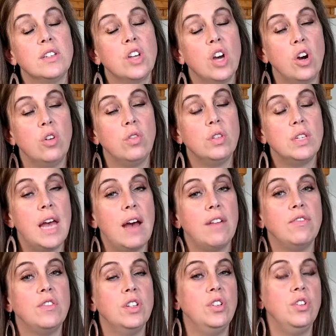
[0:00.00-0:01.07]
codes
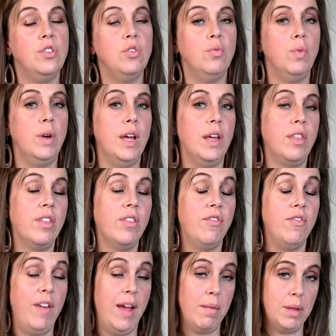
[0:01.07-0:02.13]
have to do with
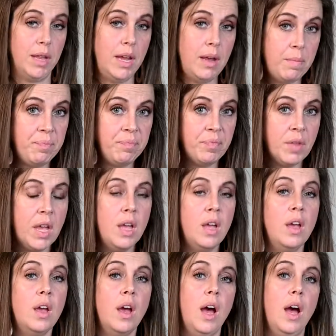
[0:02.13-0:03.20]
family,
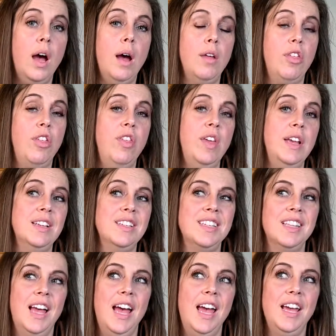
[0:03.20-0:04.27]
things
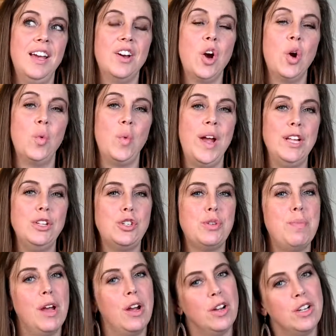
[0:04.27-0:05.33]
like arranged
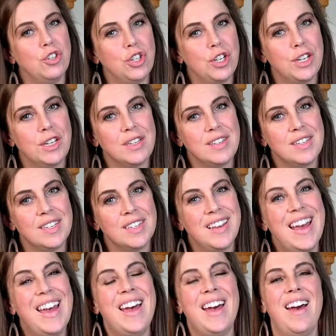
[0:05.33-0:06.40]
marriages
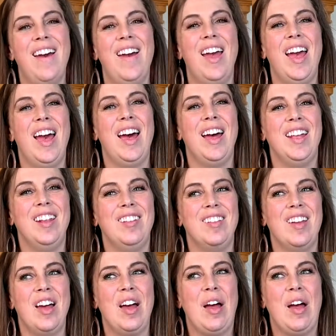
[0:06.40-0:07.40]
and